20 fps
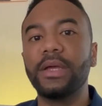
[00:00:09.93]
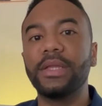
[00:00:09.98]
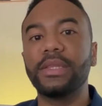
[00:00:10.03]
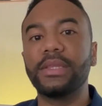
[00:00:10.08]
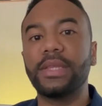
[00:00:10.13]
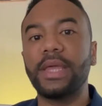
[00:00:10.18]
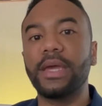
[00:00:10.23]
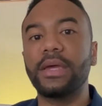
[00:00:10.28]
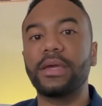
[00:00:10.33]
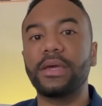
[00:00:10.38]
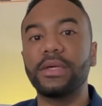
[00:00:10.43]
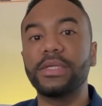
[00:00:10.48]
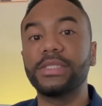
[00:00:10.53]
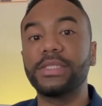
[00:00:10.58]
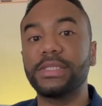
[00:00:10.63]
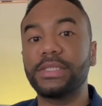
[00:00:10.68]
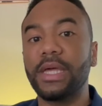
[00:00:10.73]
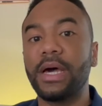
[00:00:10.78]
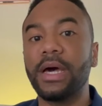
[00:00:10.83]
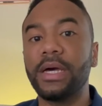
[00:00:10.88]
tech
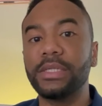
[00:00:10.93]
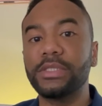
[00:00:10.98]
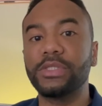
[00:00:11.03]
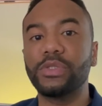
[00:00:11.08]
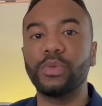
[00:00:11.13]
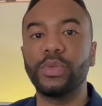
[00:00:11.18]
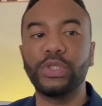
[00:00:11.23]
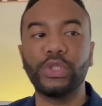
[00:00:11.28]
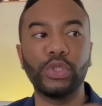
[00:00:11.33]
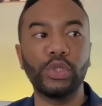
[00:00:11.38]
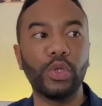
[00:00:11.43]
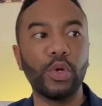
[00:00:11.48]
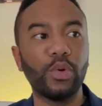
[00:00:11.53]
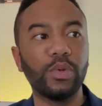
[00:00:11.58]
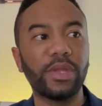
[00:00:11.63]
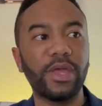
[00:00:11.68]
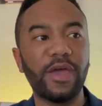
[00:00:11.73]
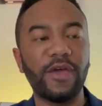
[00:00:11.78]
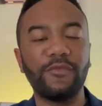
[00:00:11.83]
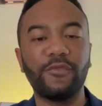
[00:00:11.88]
stocks, which you don't
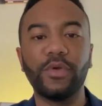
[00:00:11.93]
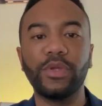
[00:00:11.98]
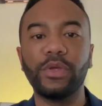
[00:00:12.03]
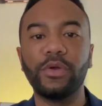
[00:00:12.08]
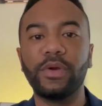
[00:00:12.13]
have when you